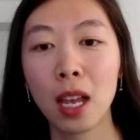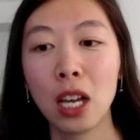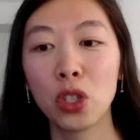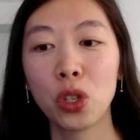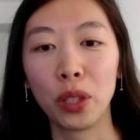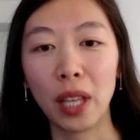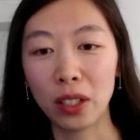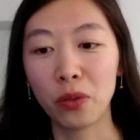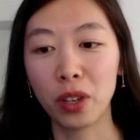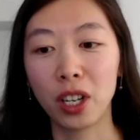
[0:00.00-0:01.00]
So that's
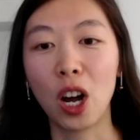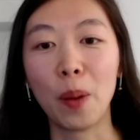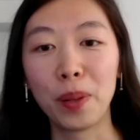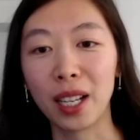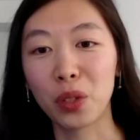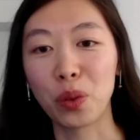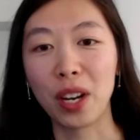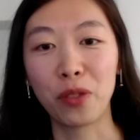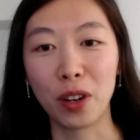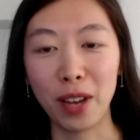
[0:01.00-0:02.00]
very complex,
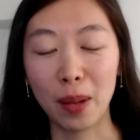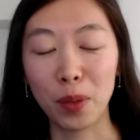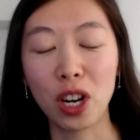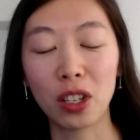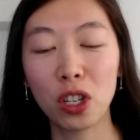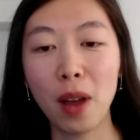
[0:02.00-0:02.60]
right, for a family doctor.